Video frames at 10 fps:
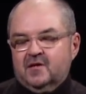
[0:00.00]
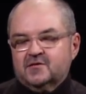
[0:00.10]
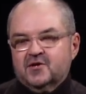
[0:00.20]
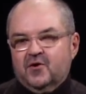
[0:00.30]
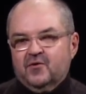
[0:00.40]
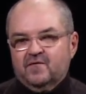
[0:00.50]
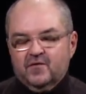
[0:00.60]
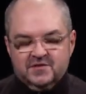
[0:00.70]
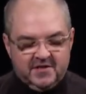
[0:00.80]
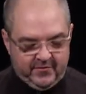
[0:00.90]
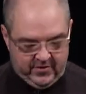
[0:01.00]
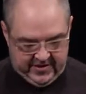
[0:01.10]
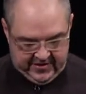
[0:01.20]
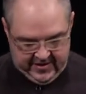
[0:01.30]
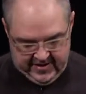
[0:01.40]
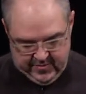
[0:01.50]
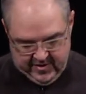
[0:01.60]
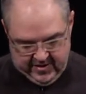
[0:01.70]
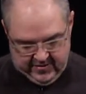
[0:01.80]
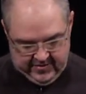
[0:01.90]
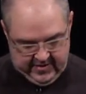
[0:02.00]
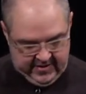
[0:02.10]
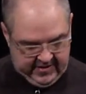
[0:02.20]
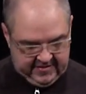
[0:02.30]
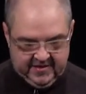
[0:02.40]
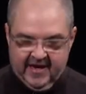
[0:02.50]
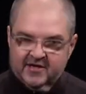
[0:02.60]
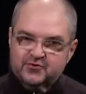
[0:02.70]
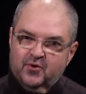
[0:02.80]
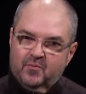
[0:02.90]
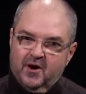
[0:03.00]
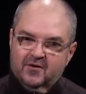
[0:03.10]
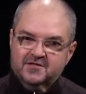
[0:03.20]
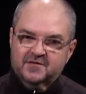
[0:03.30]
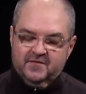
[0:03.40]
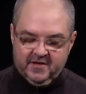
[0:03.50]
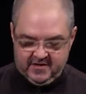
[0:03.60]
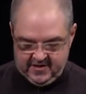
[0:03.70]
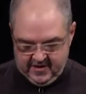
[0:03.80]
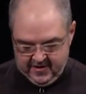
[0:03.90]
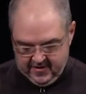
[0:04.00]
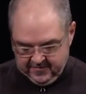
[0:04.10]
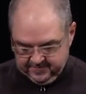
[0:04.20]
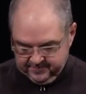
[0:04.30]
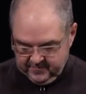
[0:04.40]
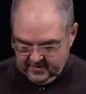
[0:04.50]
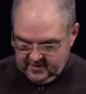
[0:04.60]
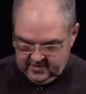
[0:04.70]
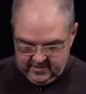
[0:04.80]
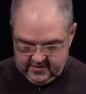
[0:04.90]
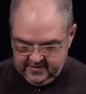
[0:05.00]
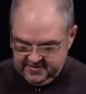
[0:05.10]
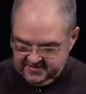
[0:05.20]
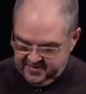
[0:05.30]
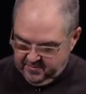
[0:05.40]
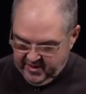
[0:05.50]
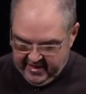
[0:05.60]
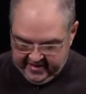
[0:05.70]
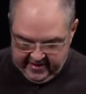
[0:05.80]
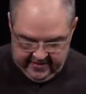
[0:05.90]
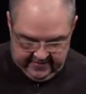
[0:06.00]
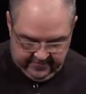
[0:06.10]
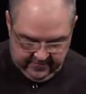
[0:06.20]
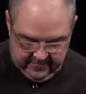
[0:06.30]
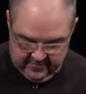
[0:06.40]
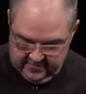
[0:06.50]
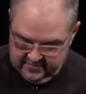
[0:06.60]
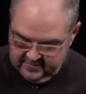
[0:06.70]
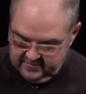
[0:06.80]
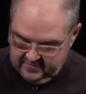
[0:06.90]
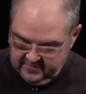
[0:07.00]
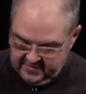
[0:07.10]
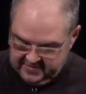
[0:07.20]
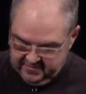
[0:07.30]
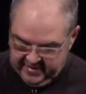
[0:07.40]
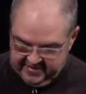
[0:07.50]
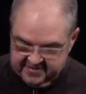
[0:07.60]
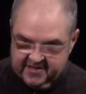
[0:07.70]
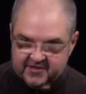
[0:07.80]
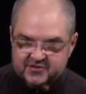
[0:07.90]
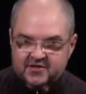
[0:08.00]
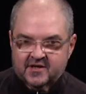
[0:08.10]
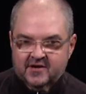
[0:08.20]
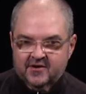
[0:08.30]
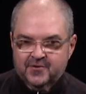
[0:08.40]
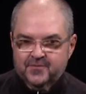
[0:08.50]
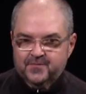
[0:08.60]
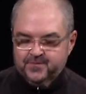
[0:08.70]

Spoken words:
So the first thing we're going to talk about is the actual parts of the guitar. This is the body, this main section here,